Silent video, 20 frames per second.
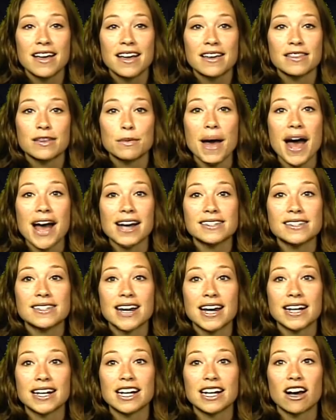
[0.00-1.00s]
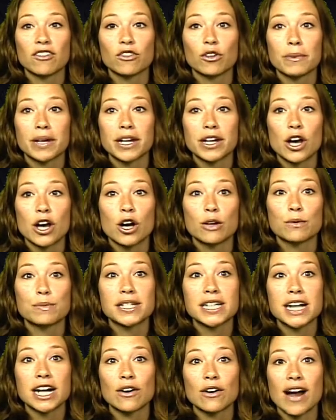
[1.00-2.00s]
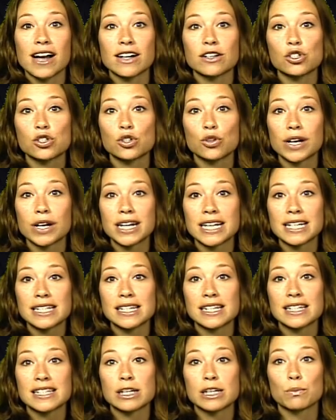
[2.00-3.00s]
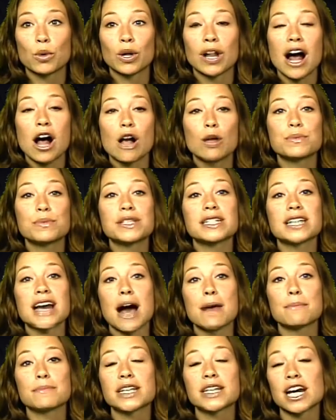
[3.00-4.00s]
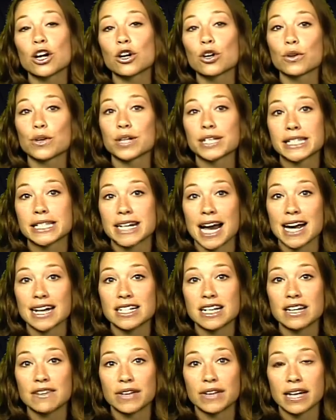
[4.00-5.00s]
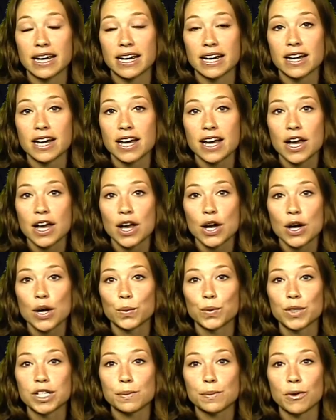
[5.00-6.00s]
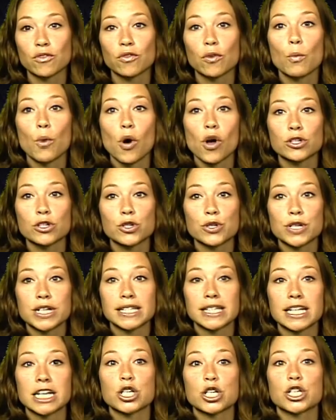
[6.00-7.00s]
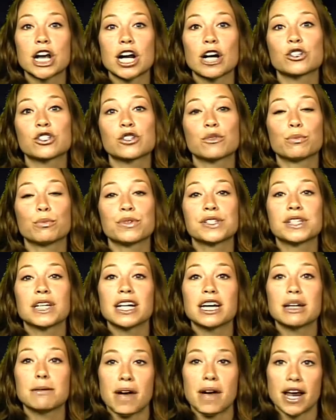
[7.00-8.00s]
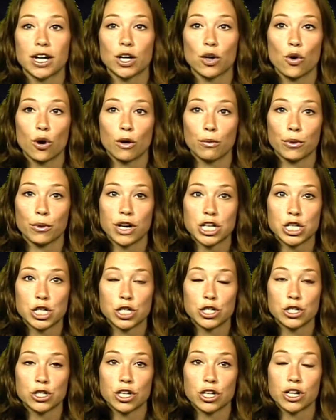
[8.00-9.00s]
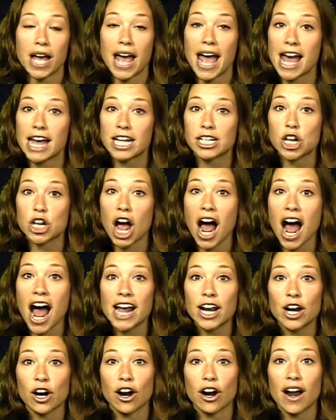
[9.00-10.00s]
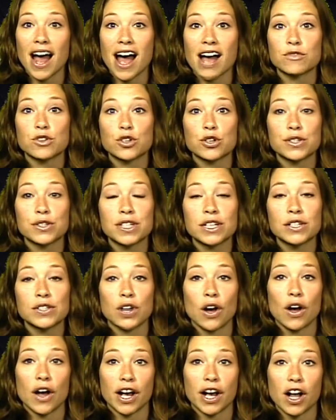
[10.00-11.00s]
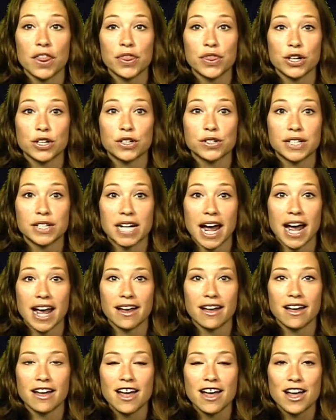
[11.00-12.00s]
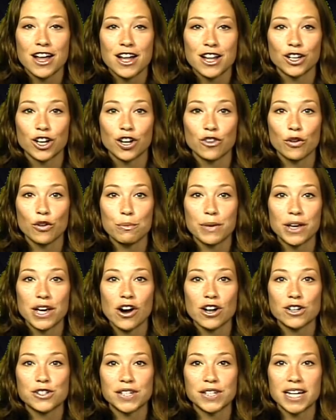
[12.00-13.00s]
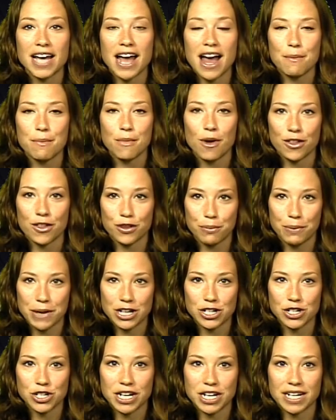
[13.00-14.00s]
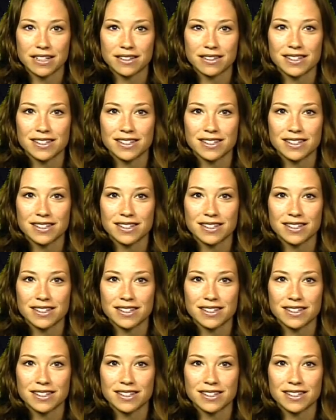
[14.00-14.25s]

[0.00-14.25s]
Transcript: The Pakistani government hopes Terrax's screening system will help stop terrorist activity. Whisper from Wall Street says shares of Brazilian Mining Corporation should edge higher after seesawing on Thursday. Look for BRZM on the pink sheets.